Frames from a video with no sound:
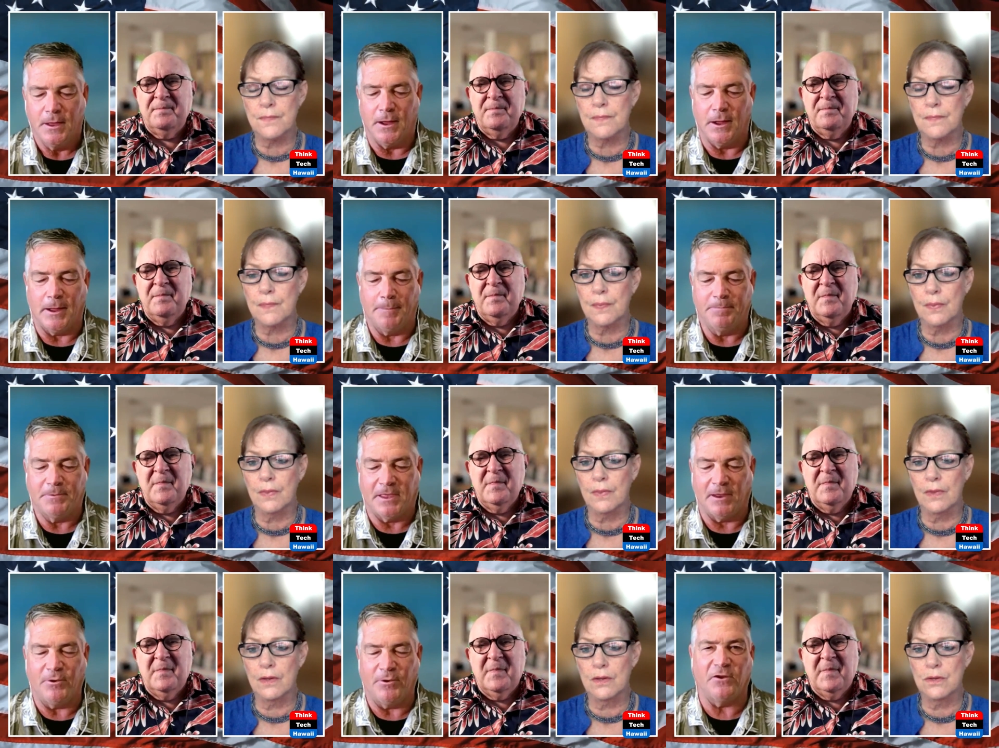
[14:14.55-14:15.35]
Speaker 1: um,
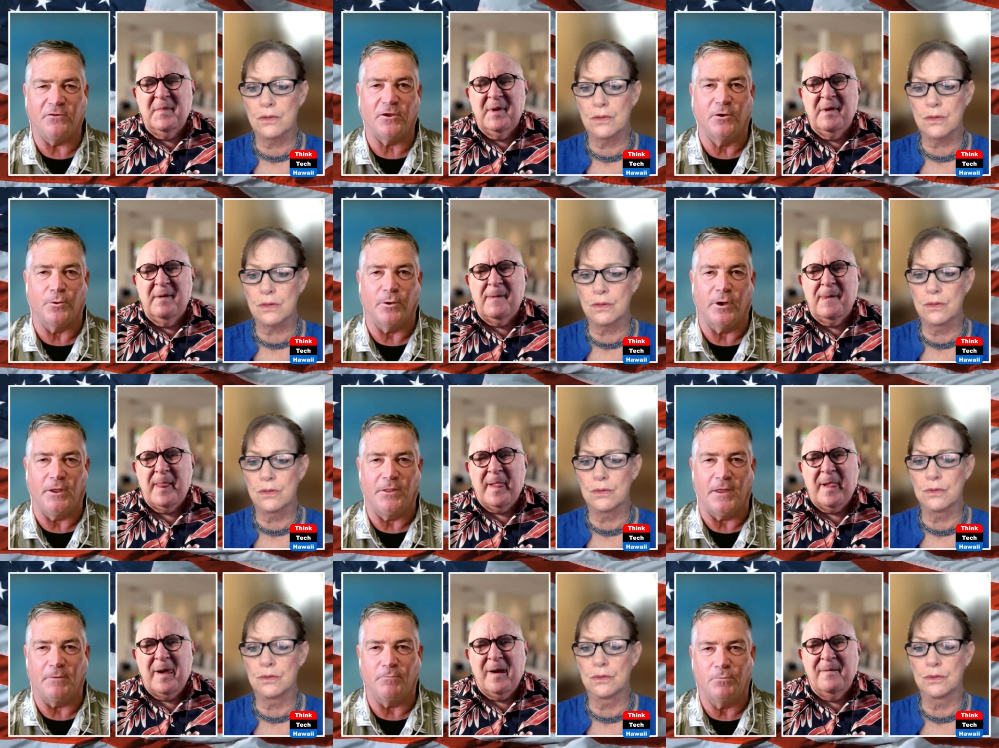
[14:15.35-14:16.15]
can we just agree
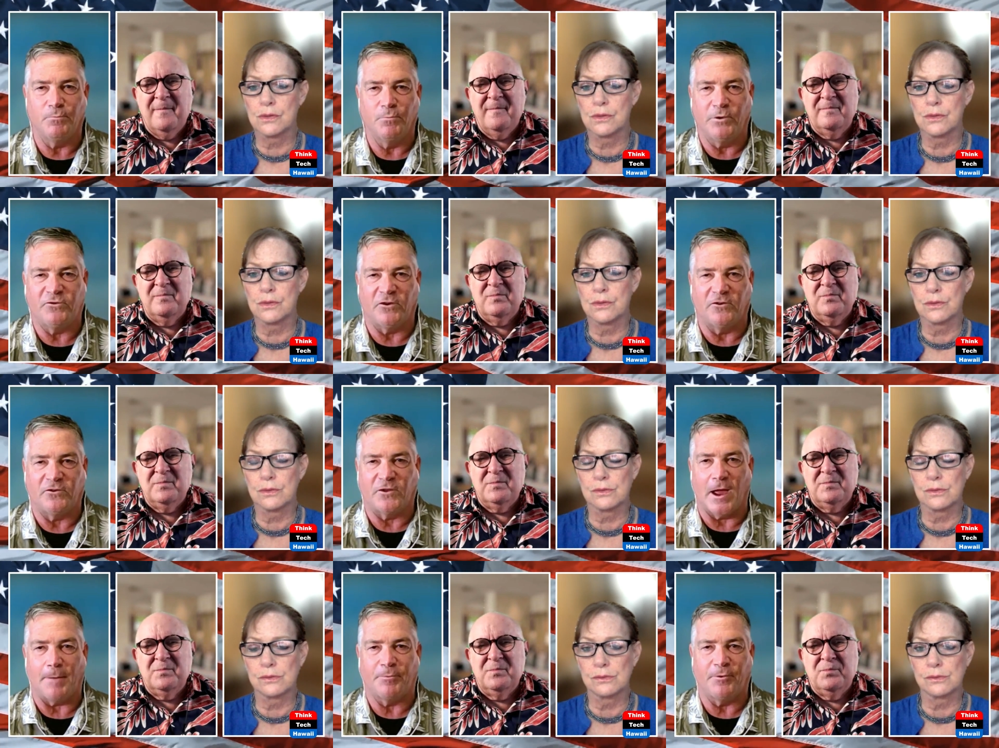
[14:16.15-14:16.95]
that we should
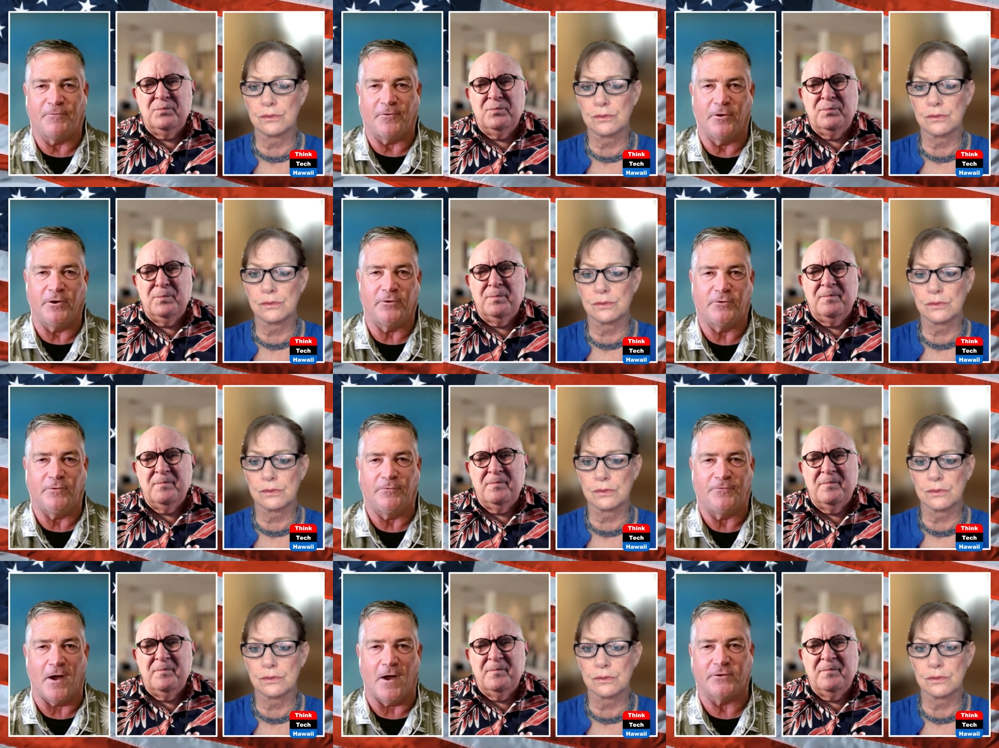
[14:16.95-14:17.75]
stop referring to
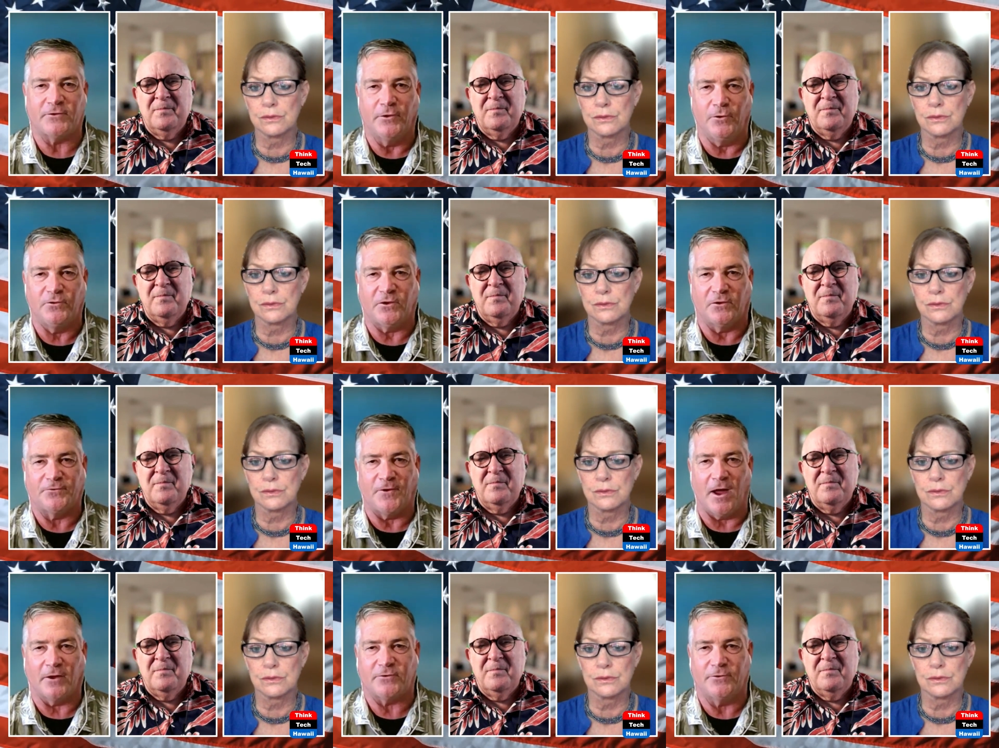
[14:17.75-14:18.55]
Fox News as
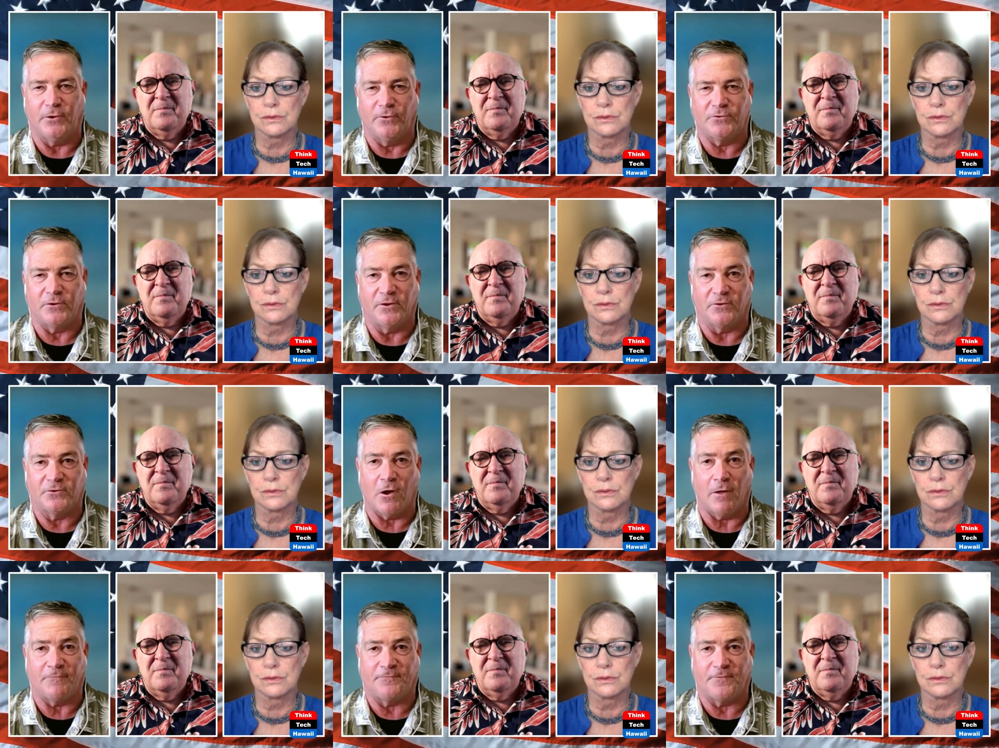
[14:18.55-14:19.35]
Fox News and just
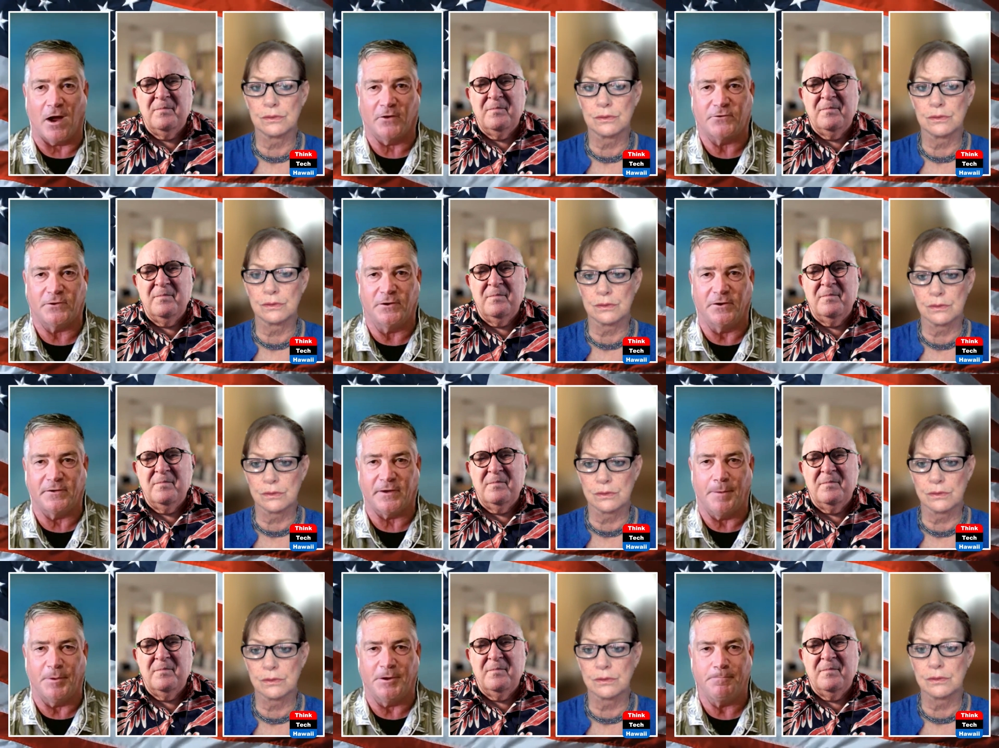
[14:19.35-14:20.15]
call it Fox
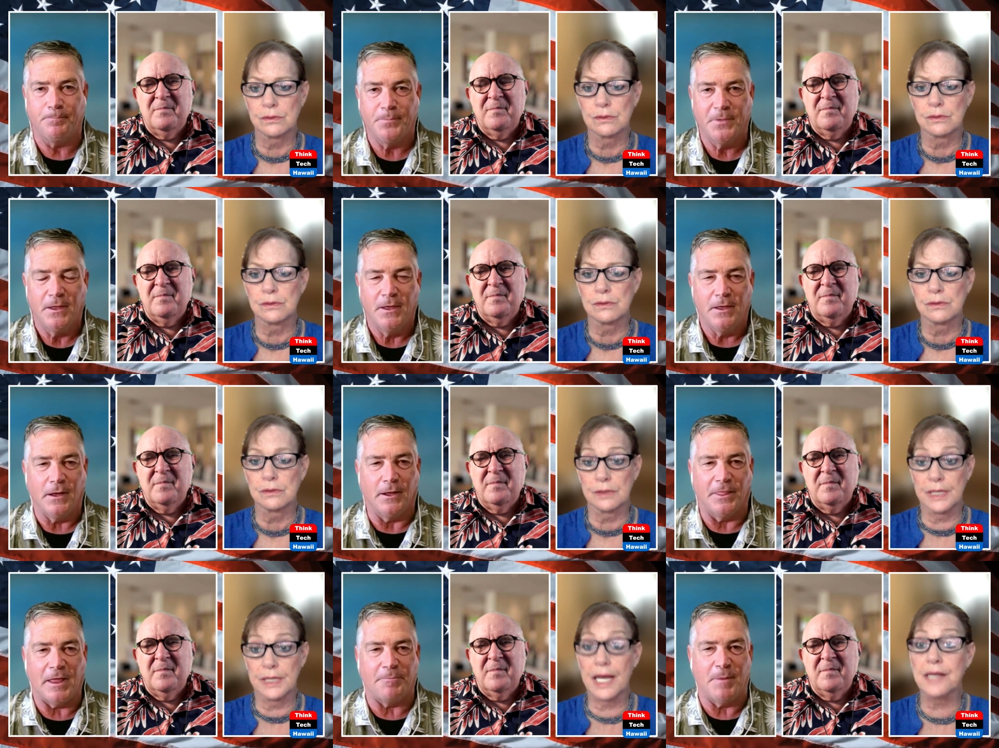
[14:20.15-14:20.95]
Entertainment?
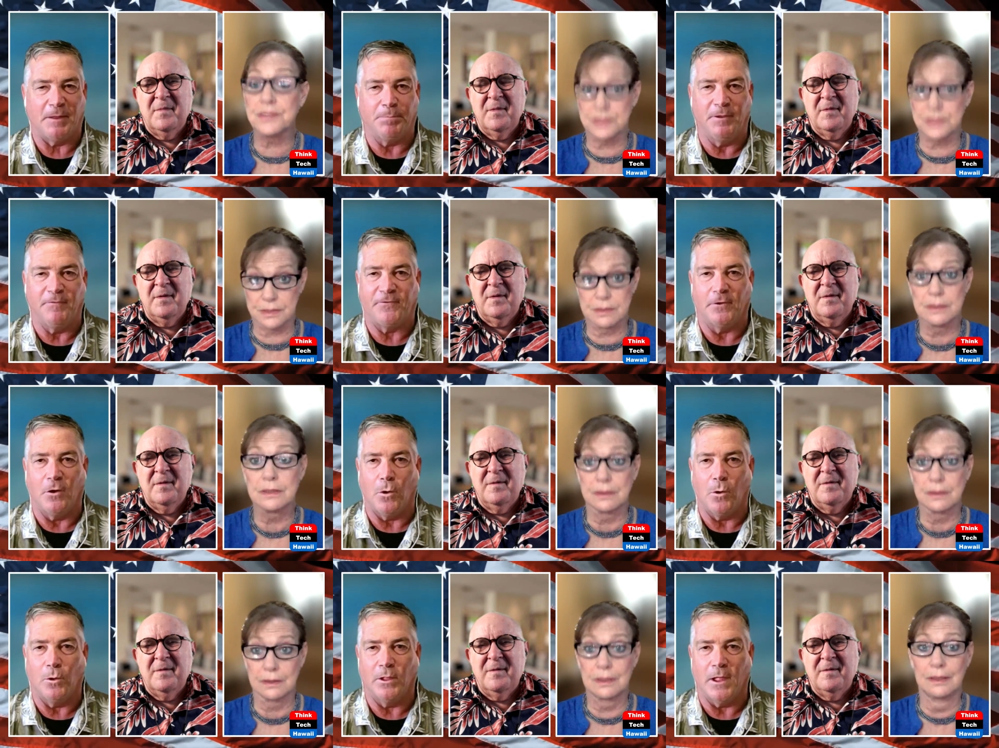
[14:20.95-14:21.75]
Uh, that'd make me feel a
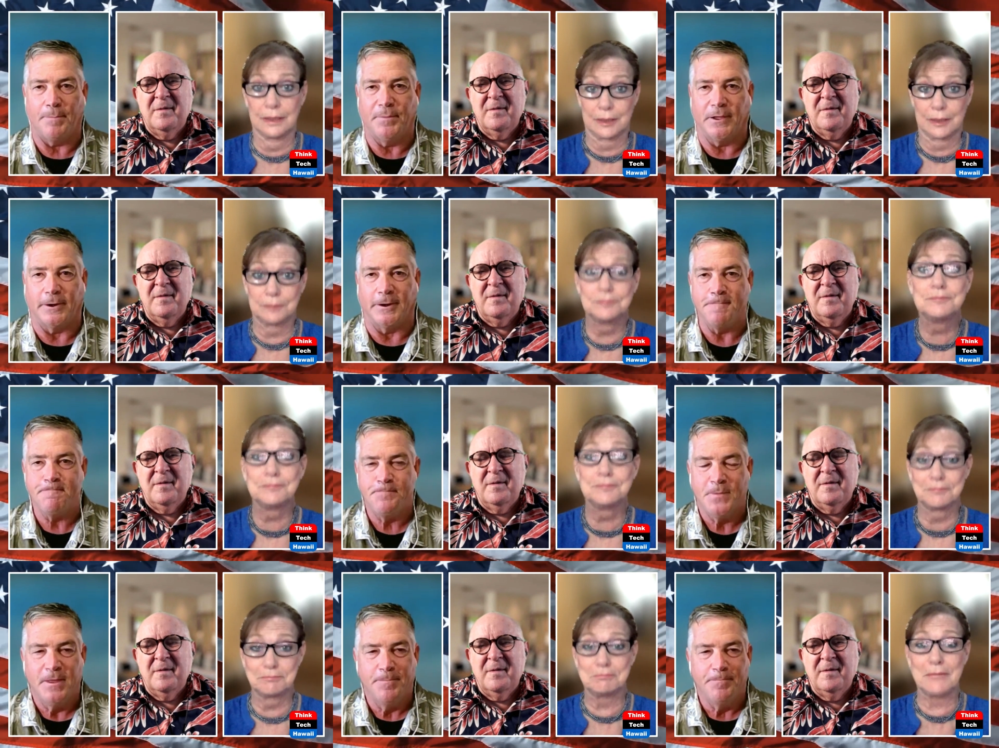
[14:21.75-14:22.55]
whole lot better.
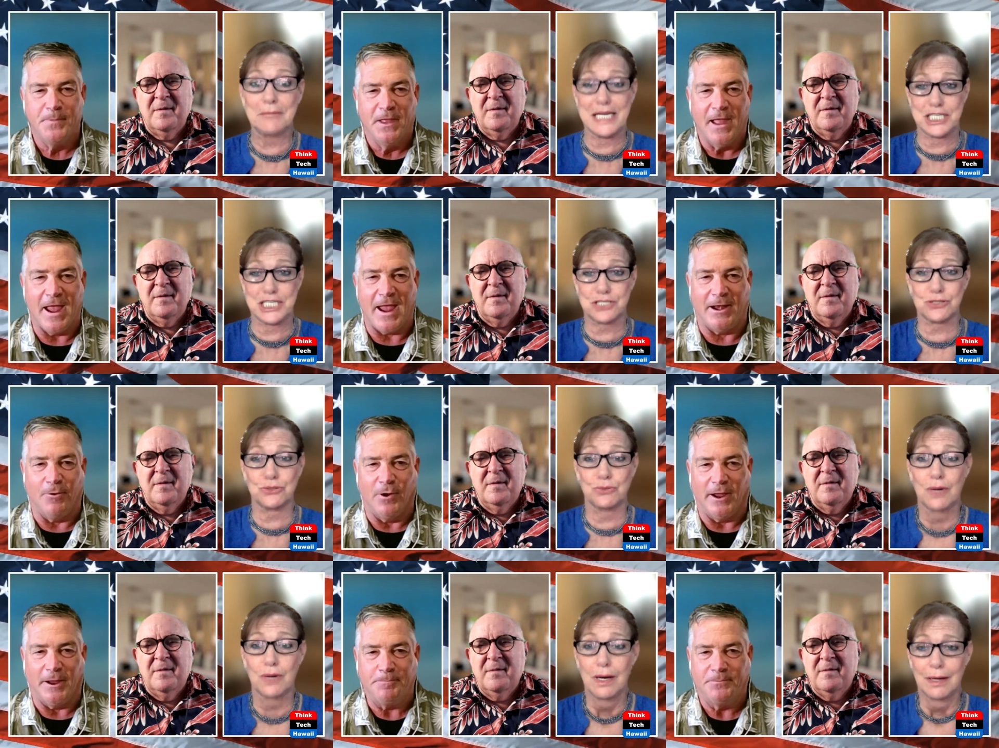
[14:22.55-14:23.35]

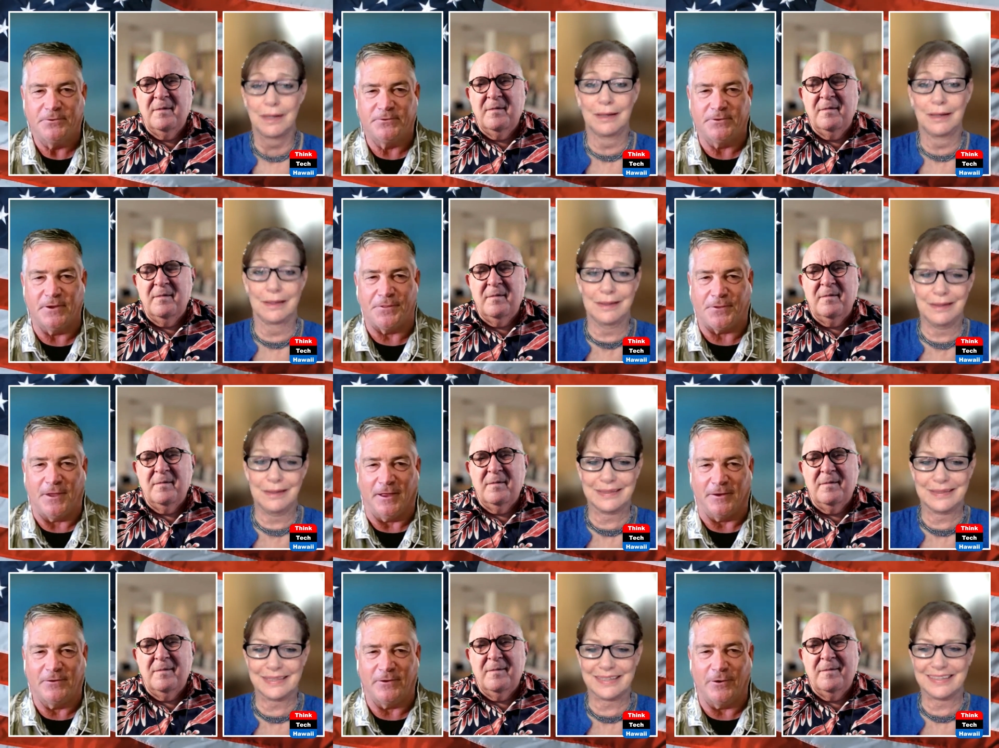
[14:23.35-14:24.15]
Anyway,
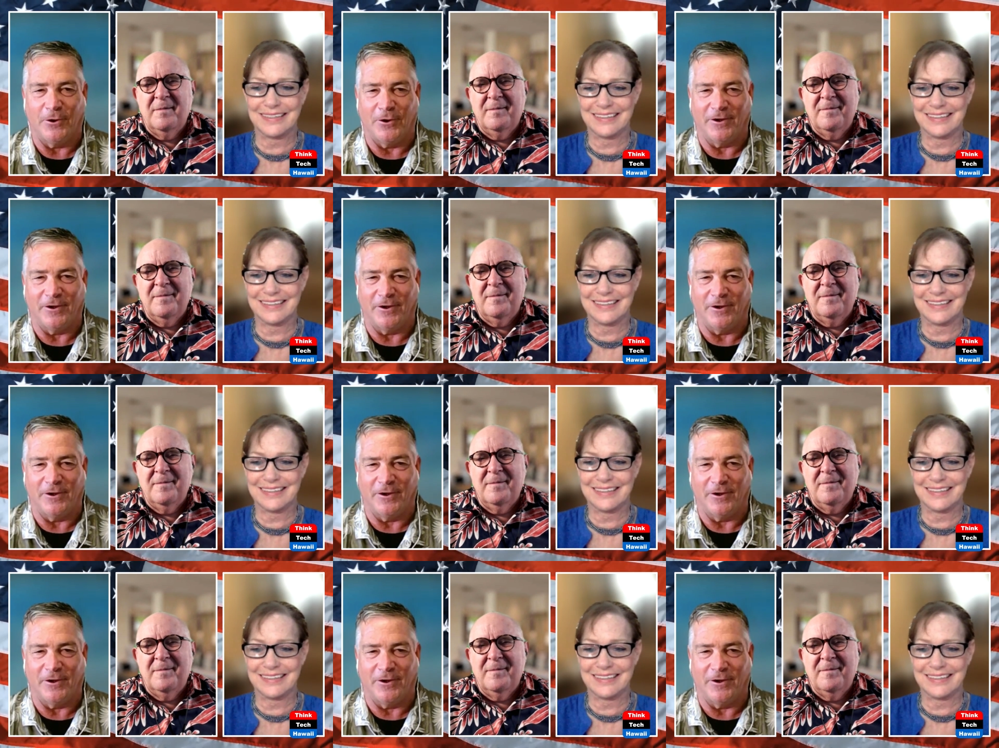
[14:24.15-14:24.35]
Cynthia, to your,